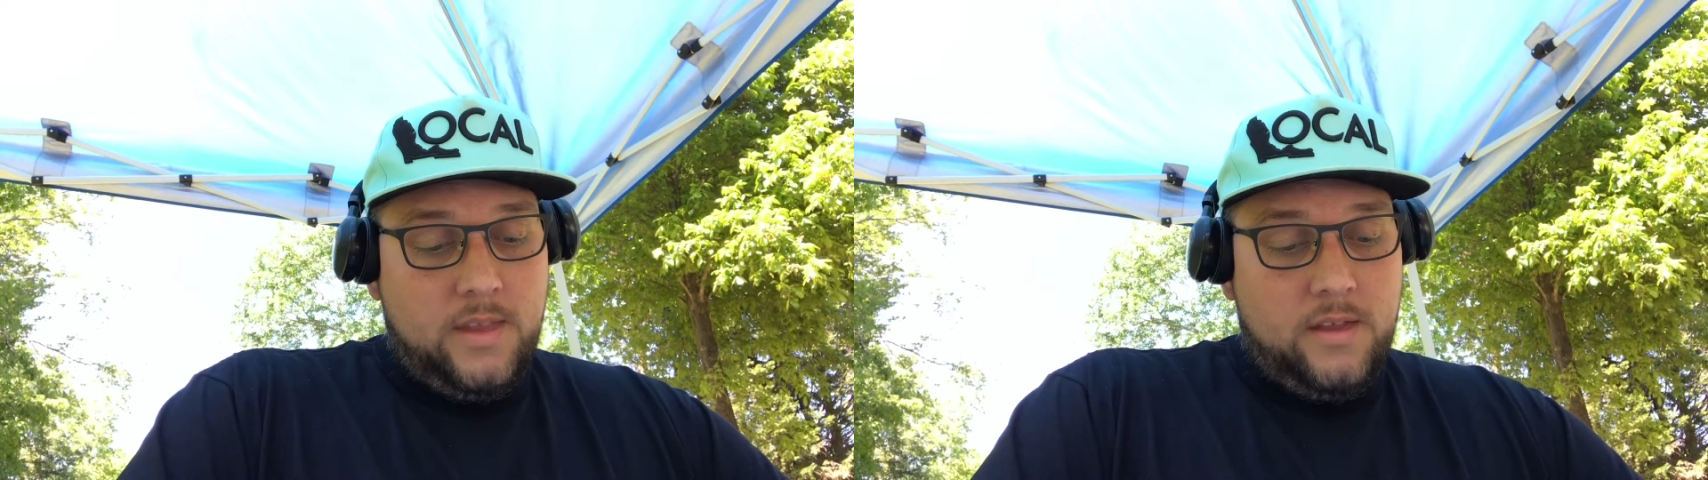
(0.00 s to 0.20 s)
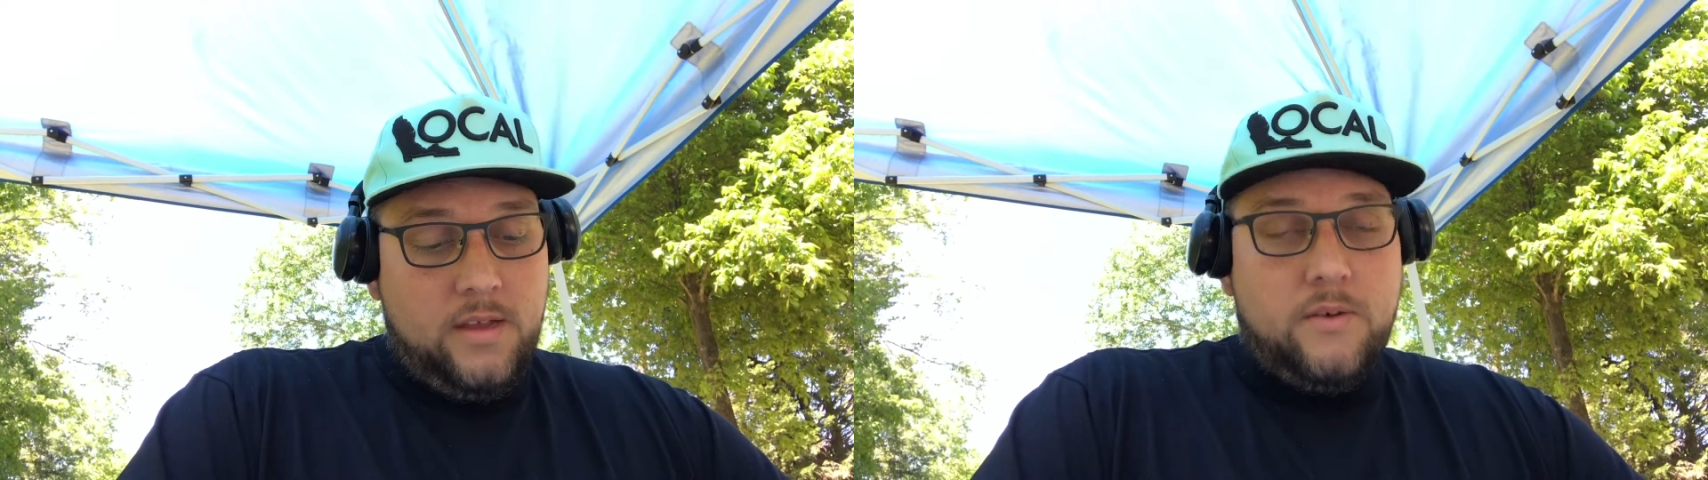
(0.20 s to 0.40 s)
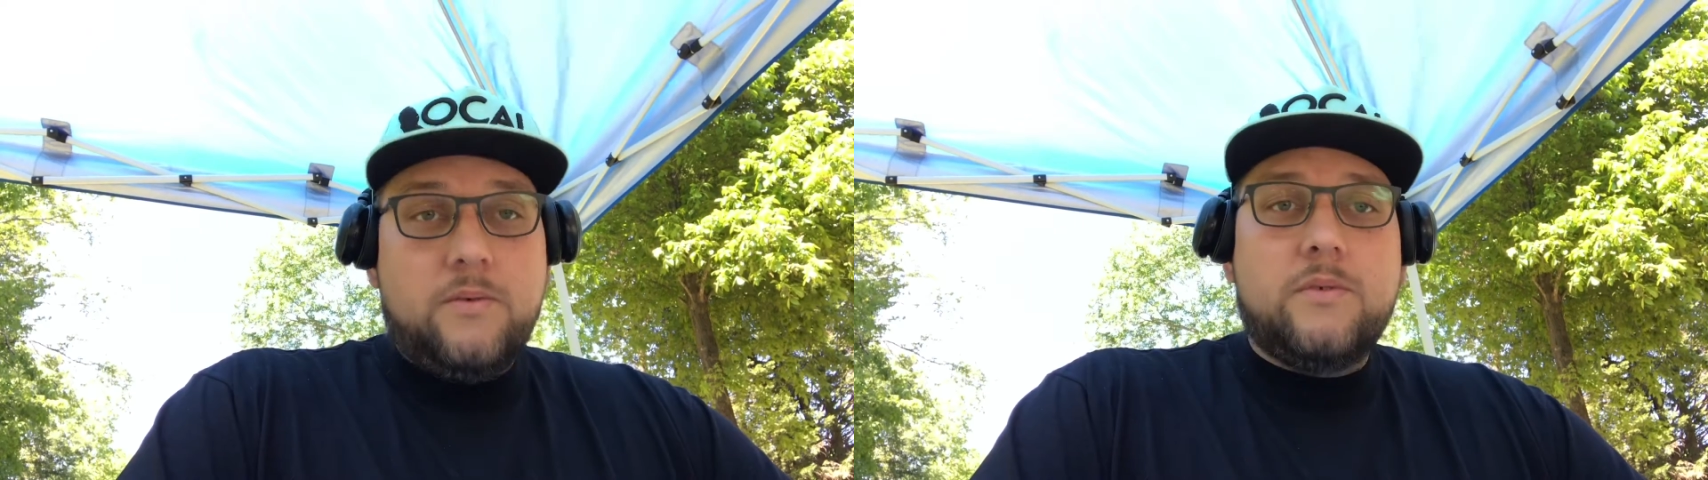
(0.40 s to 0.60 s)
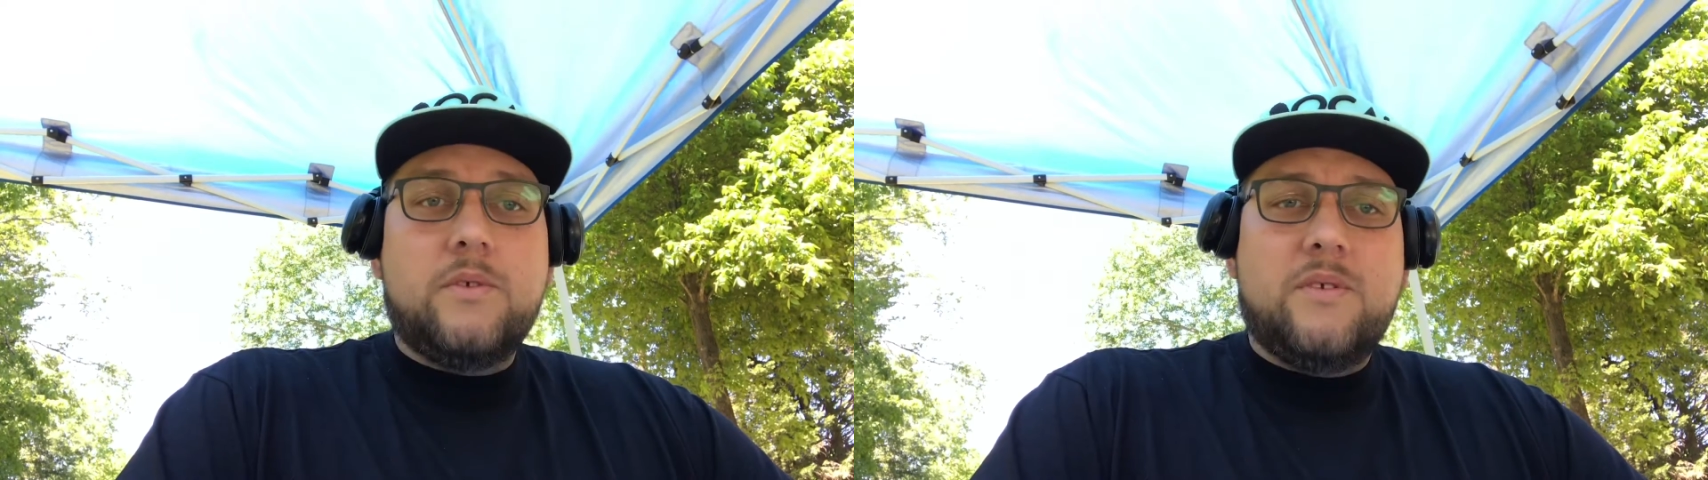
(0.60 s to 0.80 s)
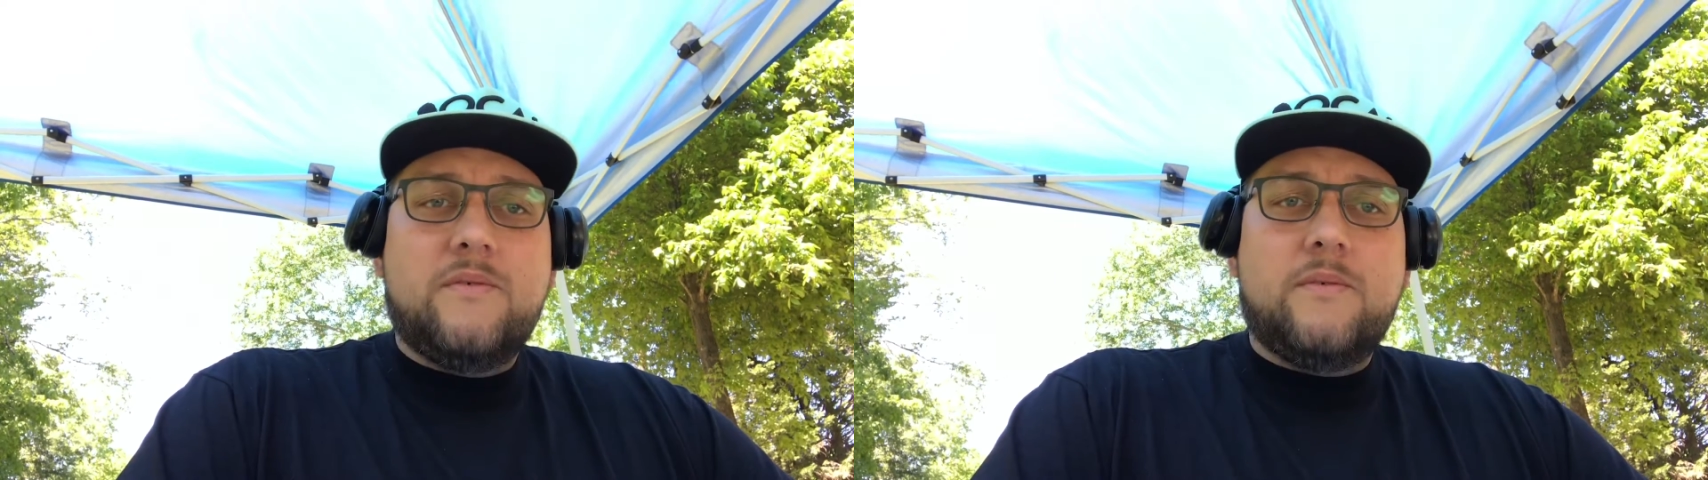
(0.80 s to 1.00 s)
You know,
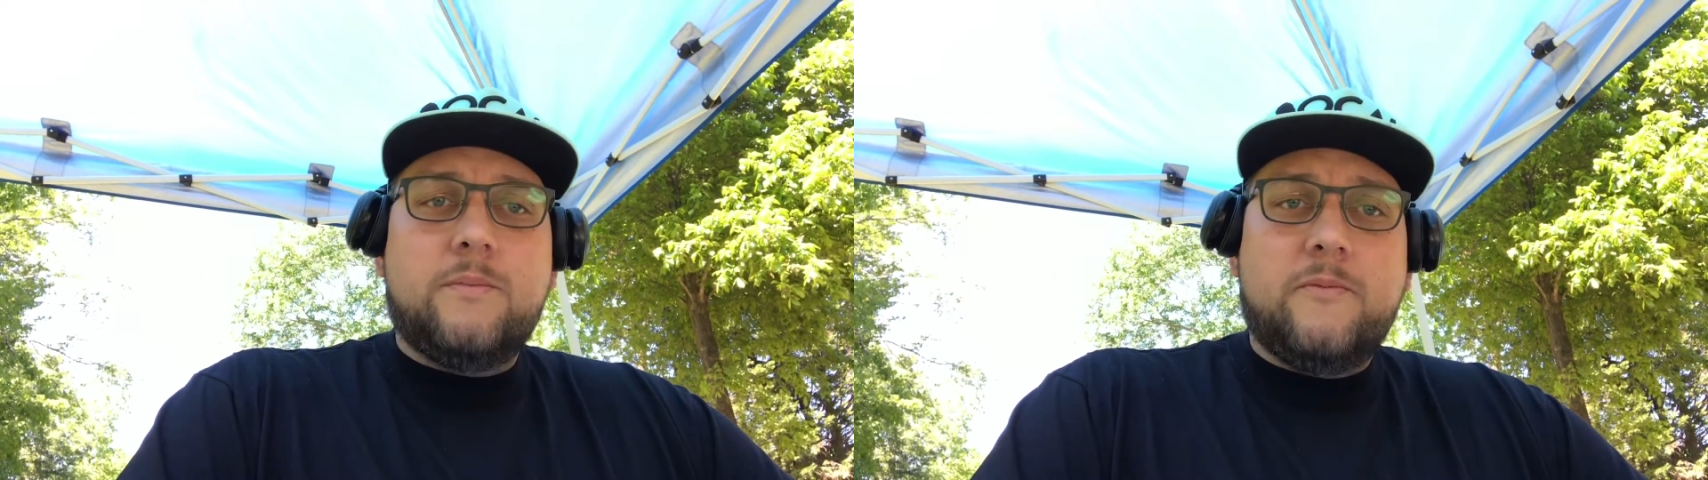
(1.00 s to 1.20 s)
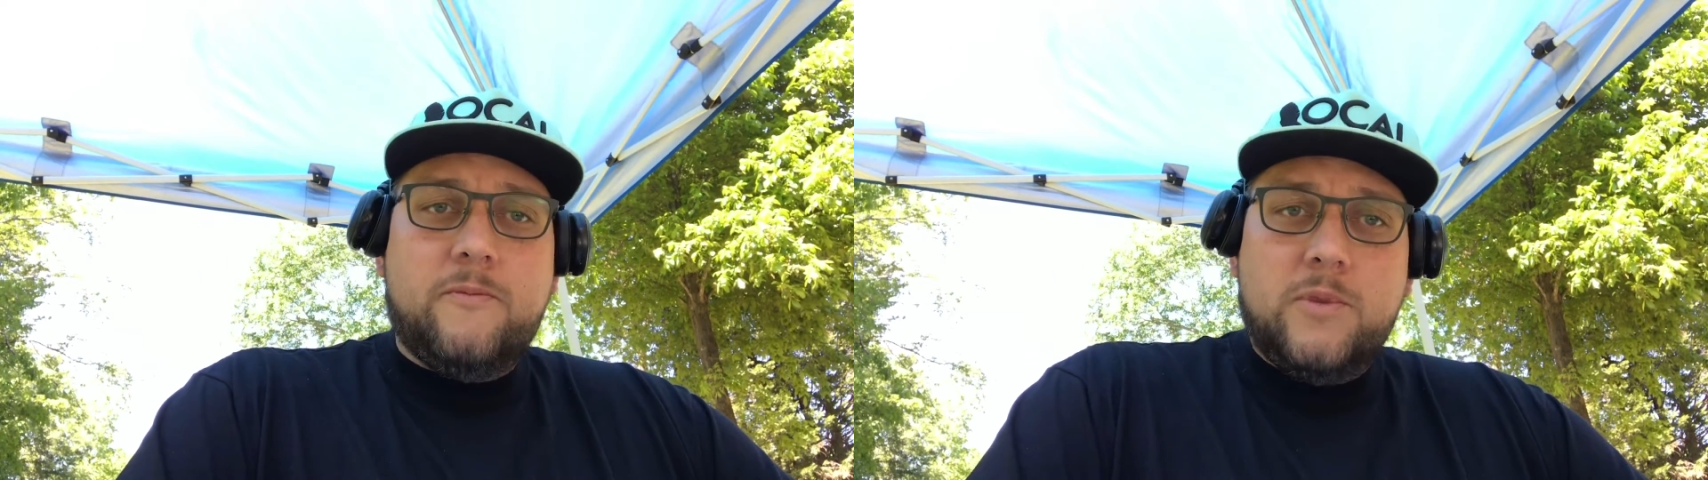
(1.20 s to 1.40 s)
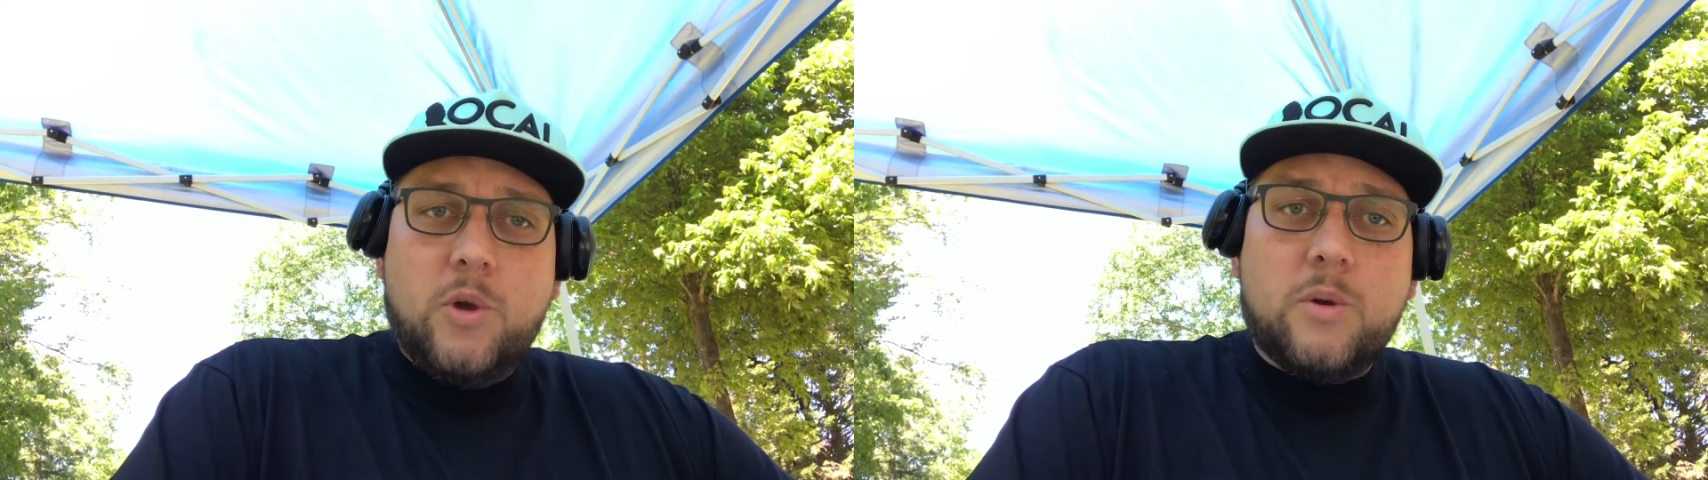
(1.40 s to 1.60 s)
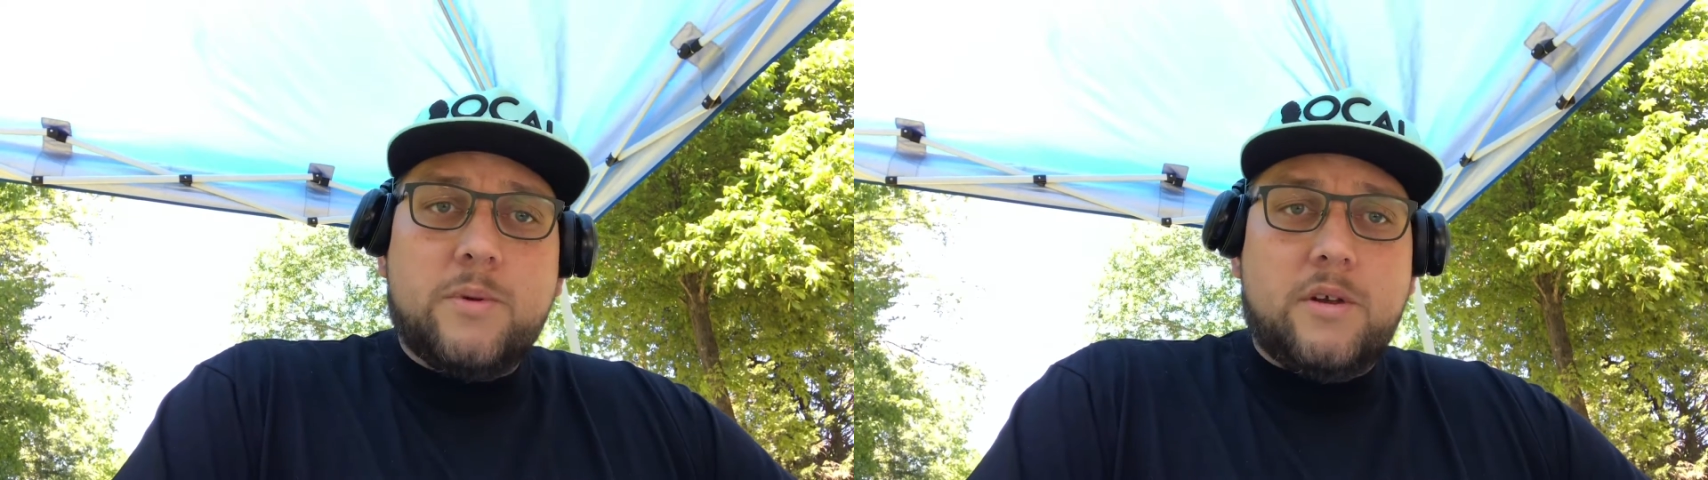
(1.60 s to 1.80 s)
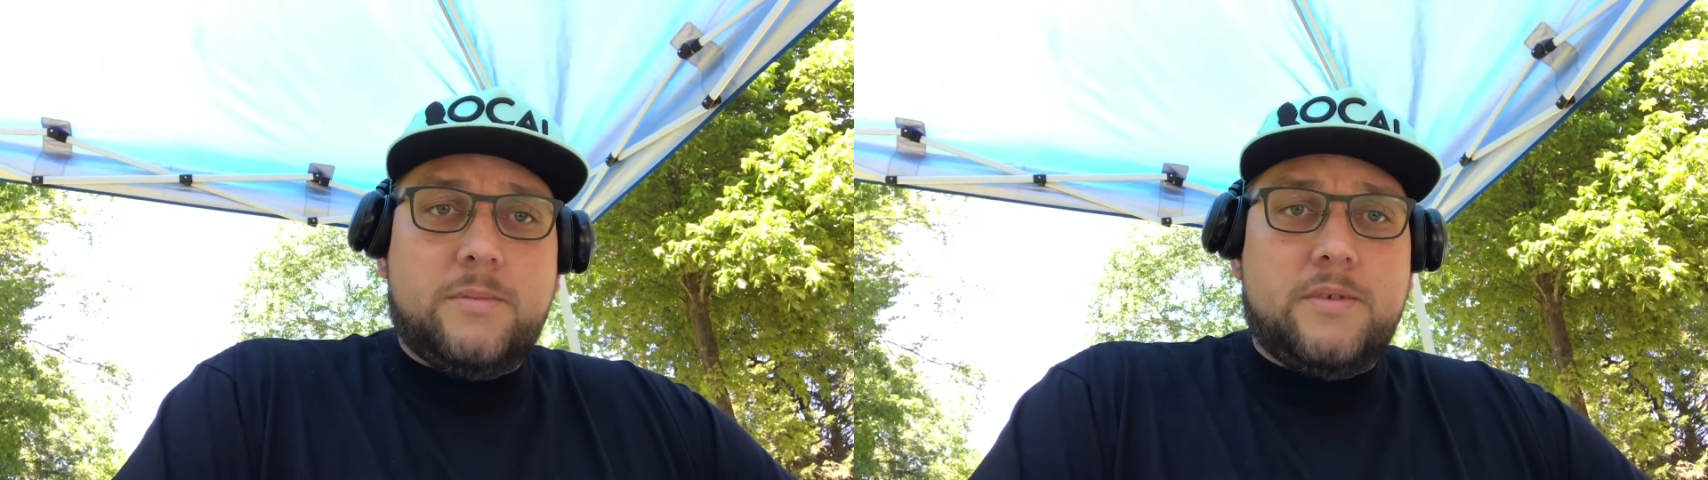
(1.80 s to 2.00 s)
your
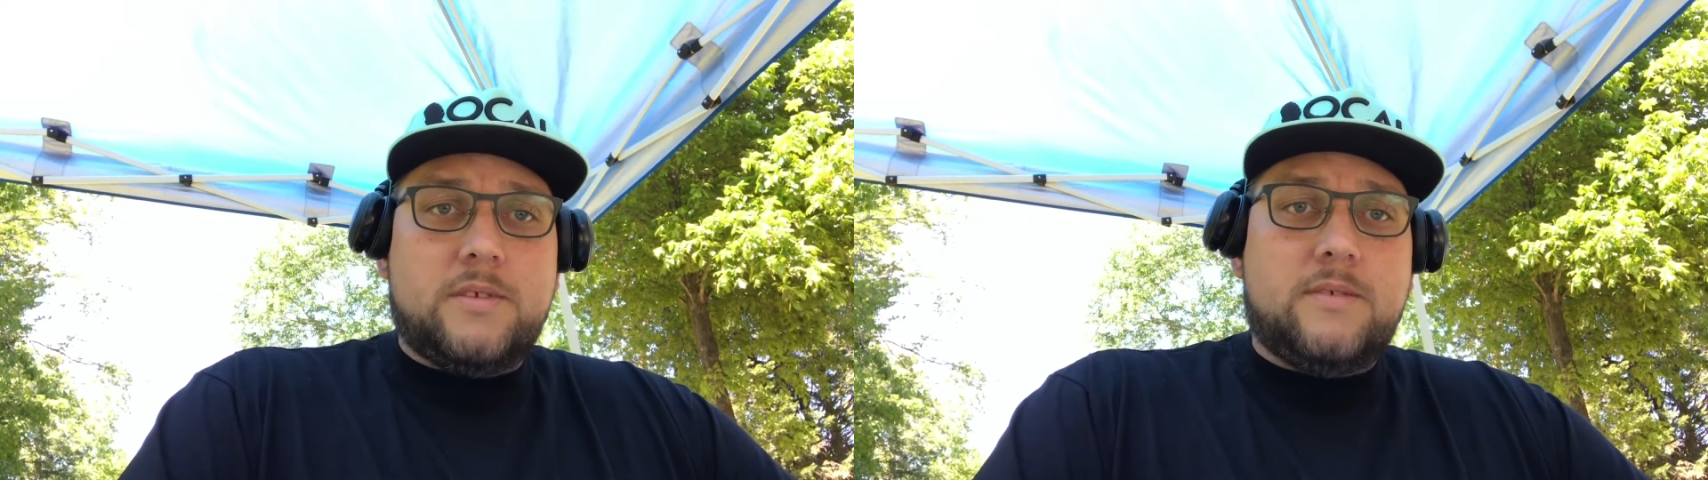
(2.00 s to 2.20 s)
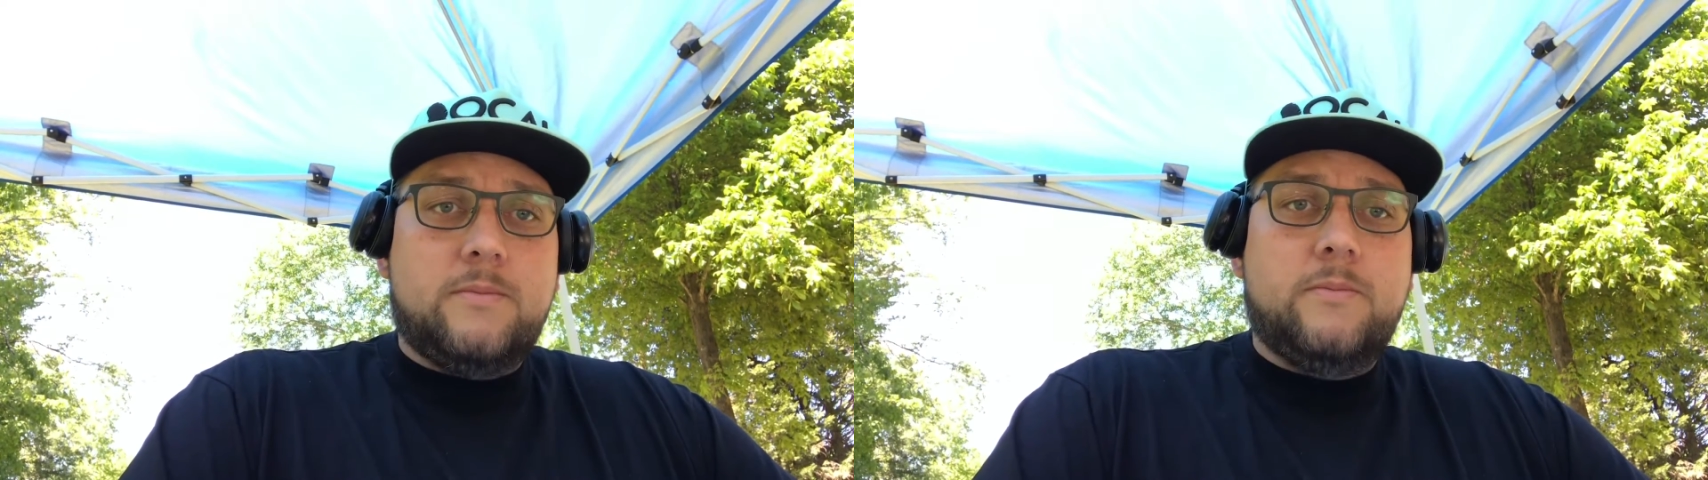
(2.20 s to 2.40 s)
purpose,